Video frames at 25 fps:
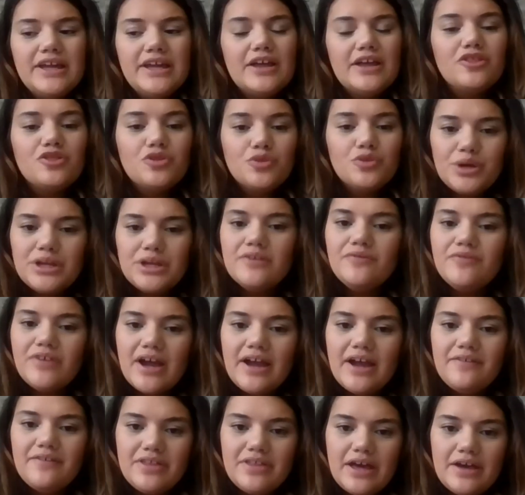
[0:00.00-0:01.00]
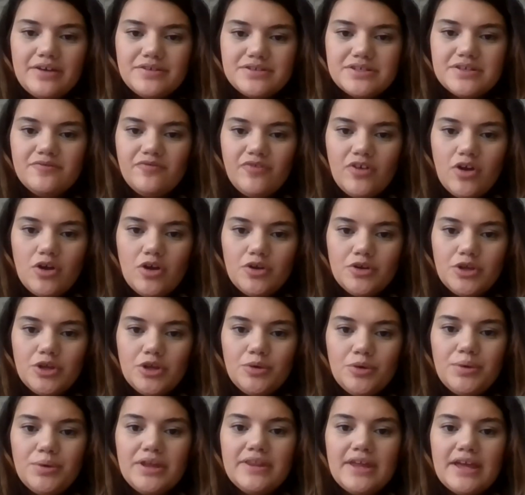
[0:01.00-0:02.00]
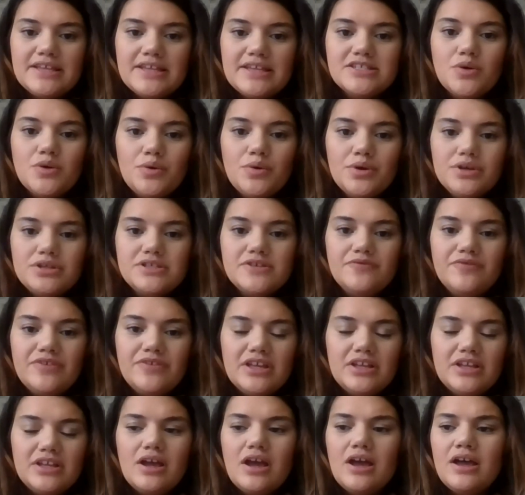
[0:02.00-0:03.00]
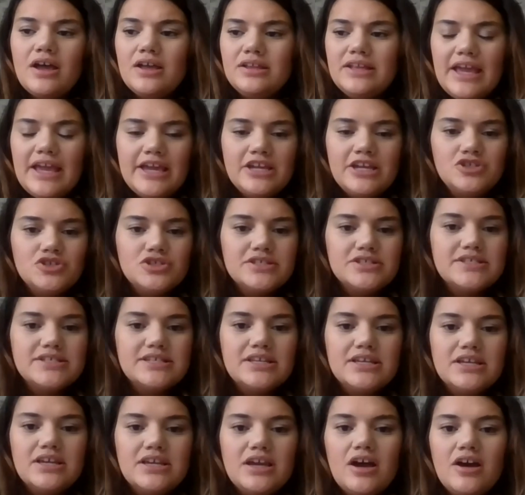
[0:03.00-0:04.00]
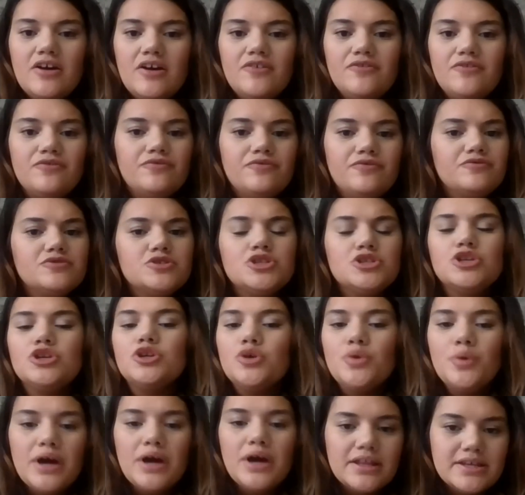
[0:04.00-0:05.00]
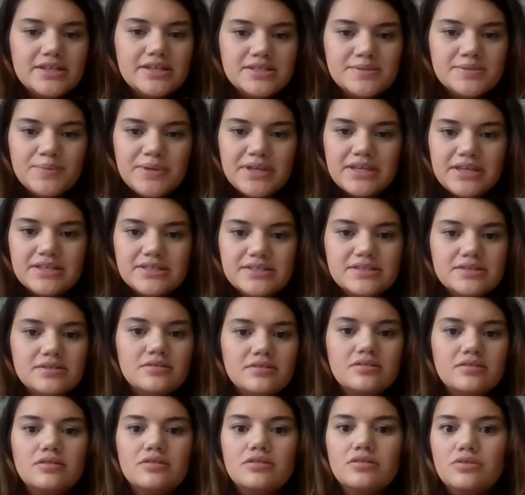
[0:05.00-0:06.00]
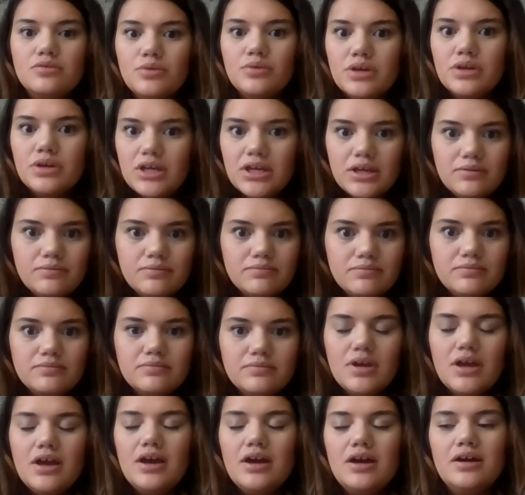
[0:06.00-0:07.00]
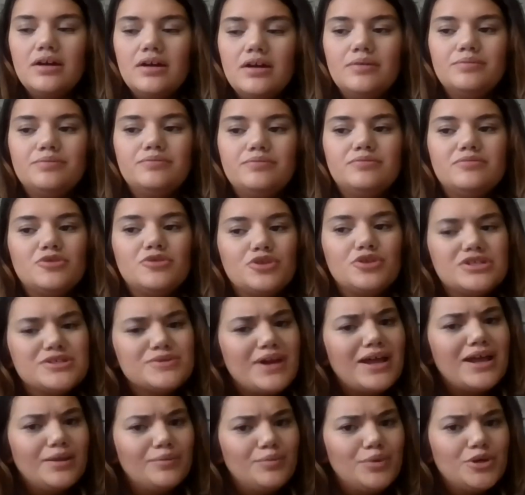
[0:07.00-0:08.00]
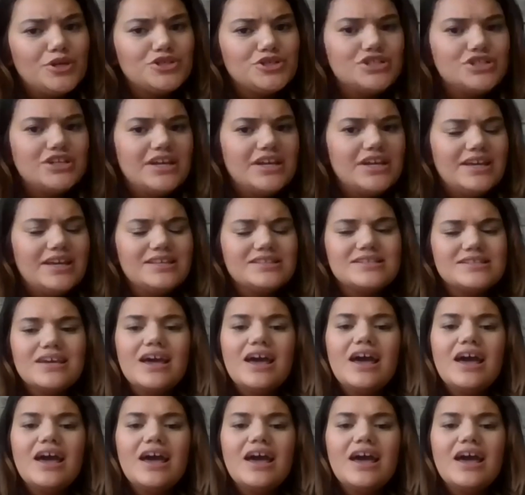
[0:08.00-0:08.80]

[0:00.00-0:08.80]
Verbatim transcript: looking at three to 5,000 volume, and that's going to feed an agency of two LSPs, three, um, three's kind of pushing it